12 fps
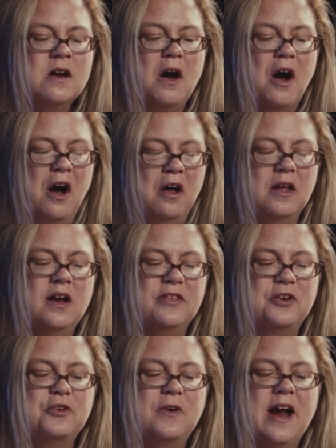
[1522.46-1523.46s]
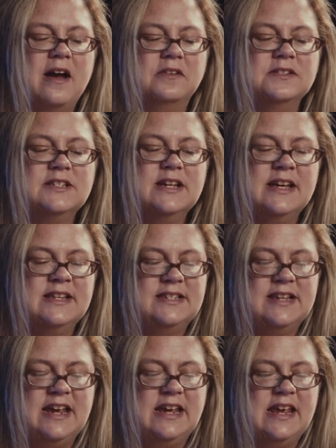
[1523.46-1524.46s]
All other ground is
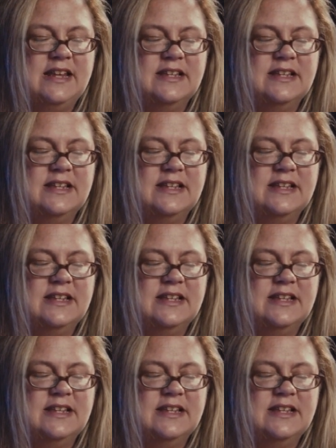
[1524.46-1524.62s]
sinking